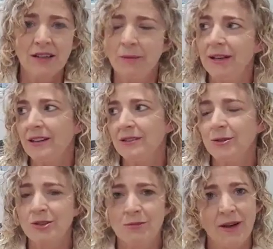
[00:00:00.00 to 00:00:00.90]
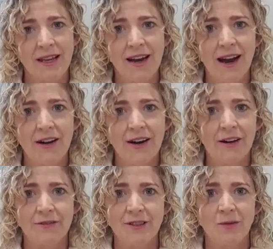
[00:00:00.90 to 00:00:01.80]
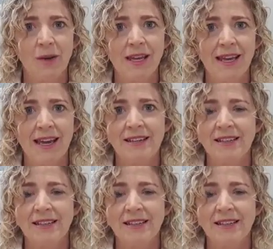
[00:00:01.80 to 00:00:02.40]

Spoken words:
I mean, I looked at my car after the weekend